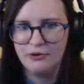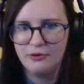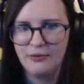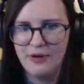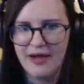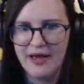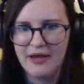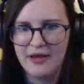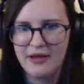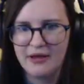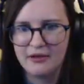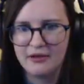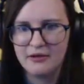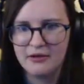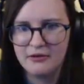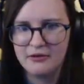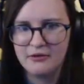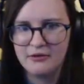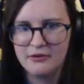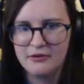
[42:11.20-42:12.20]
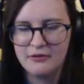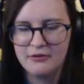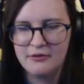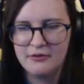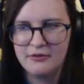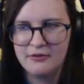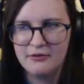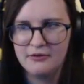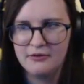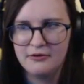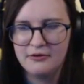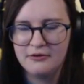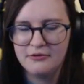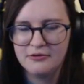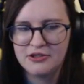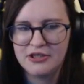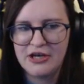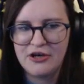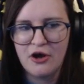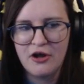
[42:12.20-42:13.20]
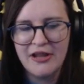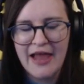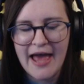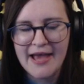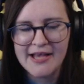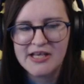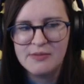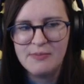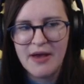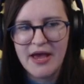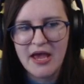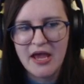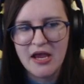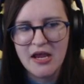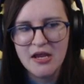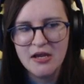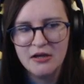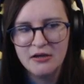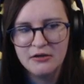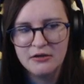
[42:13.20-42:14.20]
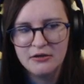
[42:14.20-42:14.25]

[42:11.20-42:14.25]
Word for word: the way. Do they not like me?